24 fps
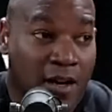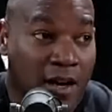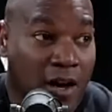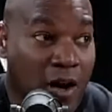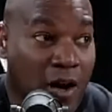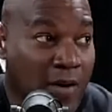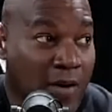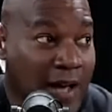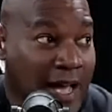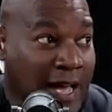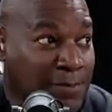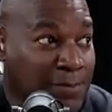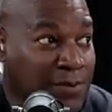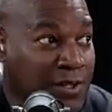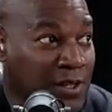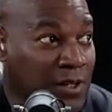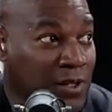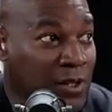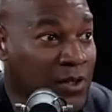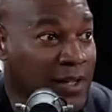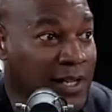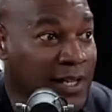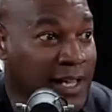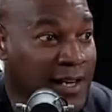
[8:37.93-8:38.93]
Oh,
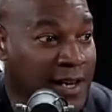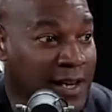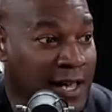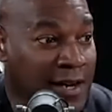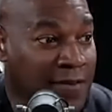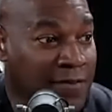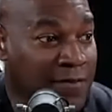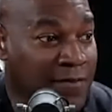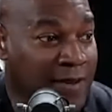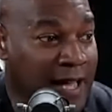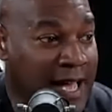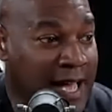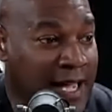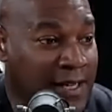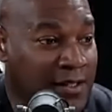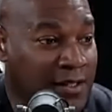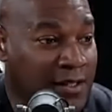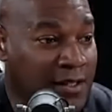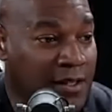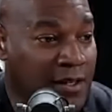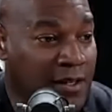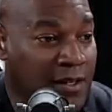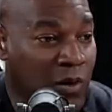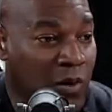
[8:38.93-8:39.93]
absolutely. In fact,
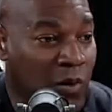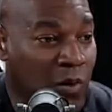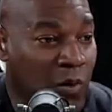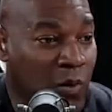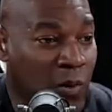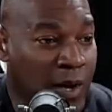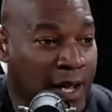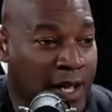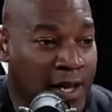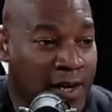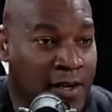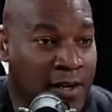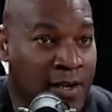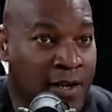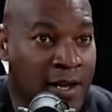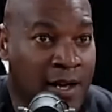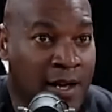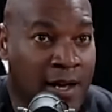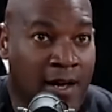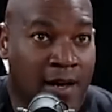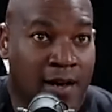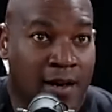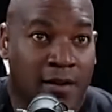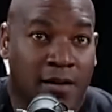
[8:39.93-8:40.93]
when
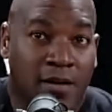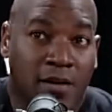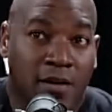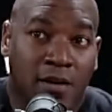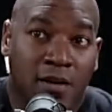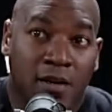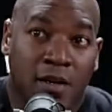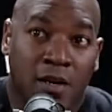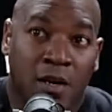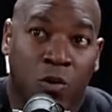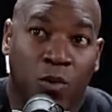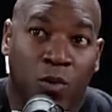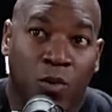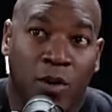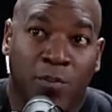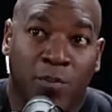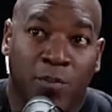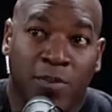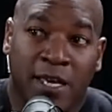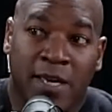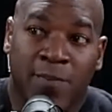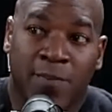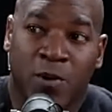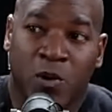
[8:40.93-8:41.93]

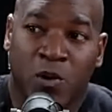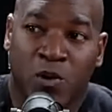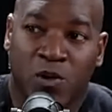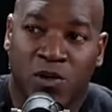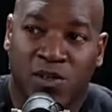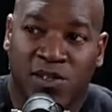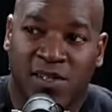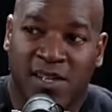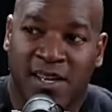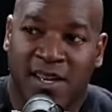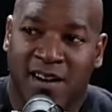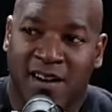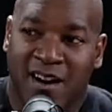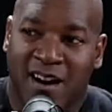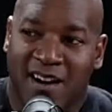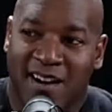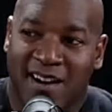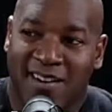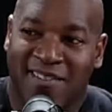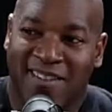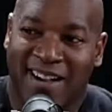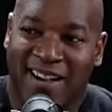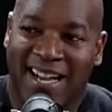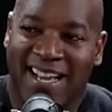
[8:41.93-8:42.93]
people seek our
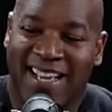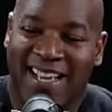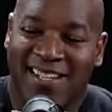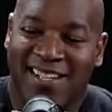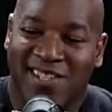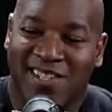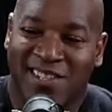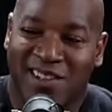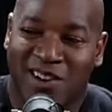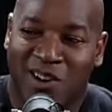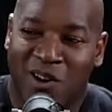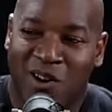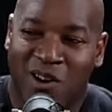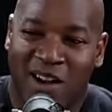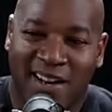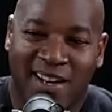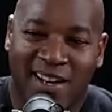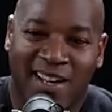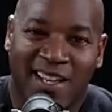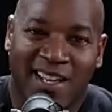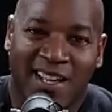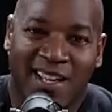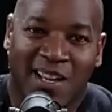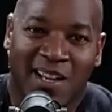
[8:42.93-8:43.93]
advice
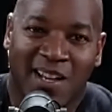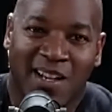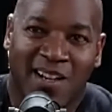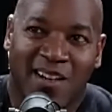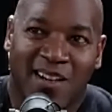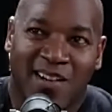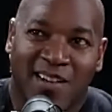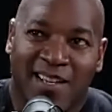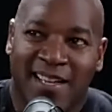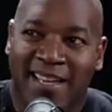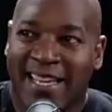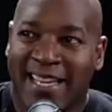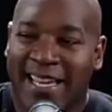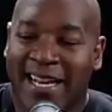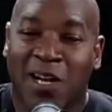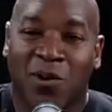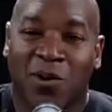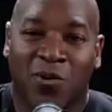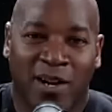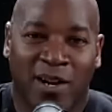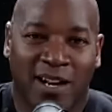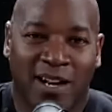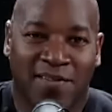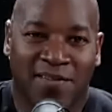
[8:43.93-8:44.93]
on getting
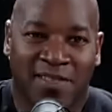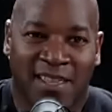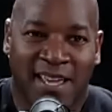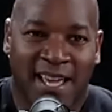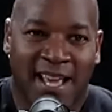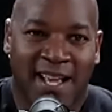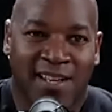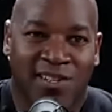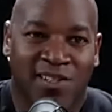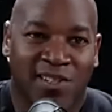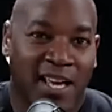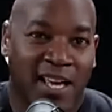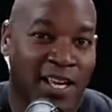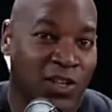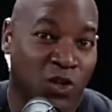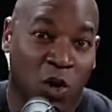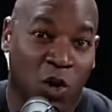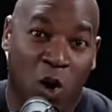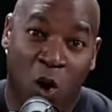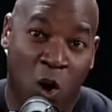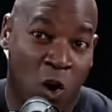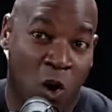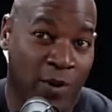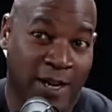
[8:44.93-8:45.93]
rid of things, it's
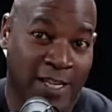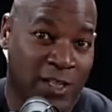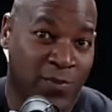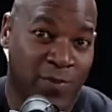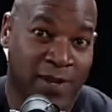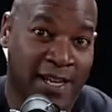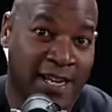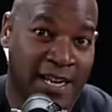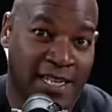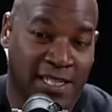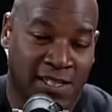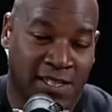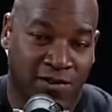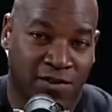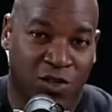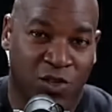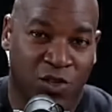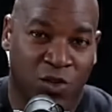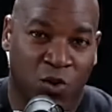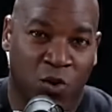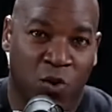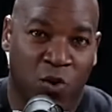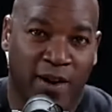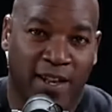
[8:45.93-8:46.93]
always because of a
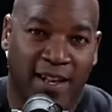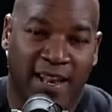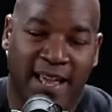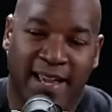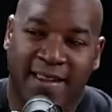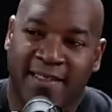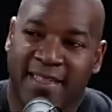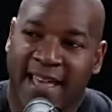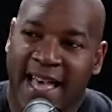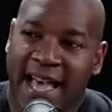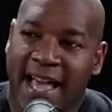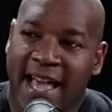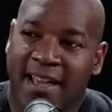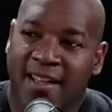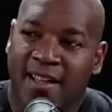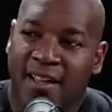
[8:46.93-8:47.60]
story like that.